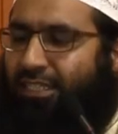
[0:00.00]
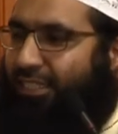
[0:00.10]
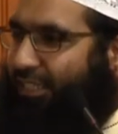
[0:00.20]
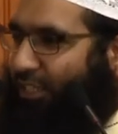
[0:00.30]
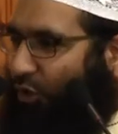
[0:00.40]

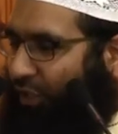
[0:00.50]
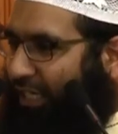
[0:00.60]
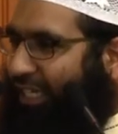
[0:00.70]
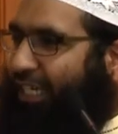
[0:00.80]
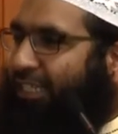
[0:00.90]
The
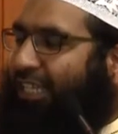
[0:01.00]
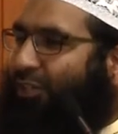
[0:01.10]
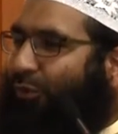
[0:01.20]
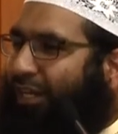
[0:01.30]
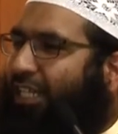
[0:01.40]
Tawheed and
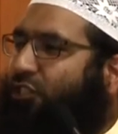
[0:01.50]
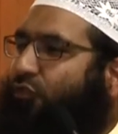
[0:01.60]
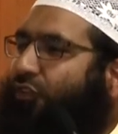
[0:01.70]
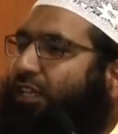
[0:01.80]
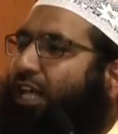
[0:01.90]
the oneness
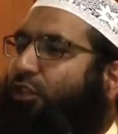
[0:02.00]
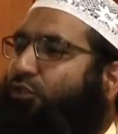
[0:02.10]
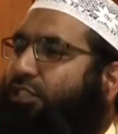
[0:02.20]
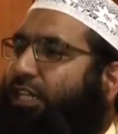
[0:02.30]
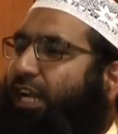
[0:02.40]
of Allah
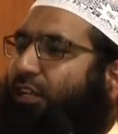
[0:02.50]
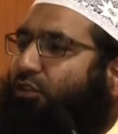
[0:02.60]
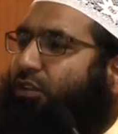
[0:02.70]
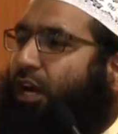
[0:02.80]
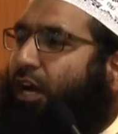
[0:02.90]
Dhul Jalal
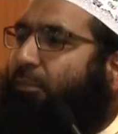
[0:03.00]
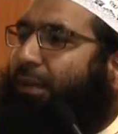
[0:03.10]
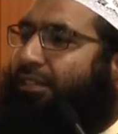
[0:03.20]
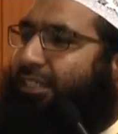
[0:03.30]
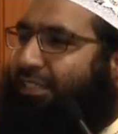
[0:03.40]
Ikram
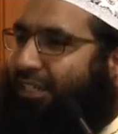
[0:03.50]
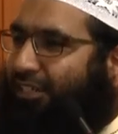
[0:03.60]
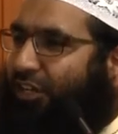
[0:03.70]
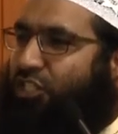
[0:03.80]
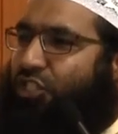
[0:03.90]
and the
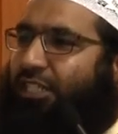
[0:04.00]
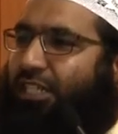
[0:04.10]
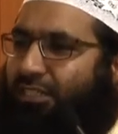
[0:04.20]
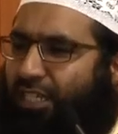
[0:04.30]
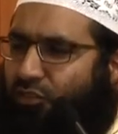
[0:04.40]
declaration,
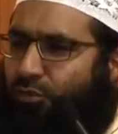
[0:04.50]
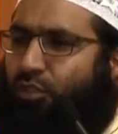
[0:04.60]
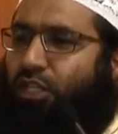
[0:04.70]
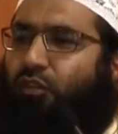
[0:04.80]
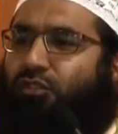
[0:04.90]
the
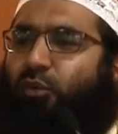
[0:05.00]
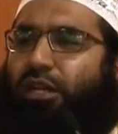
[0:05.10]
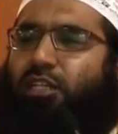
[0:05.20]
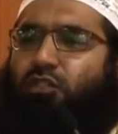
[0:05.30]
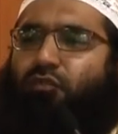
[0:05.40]
testimony of the
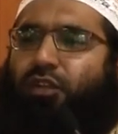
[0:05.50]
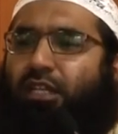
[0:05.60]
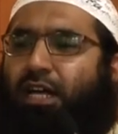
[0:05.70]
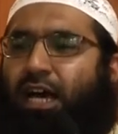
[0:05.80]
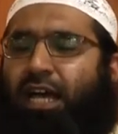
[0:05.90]
oneness of
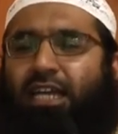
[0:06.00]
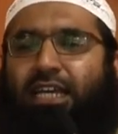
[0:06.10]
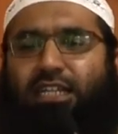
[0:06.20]
Allah,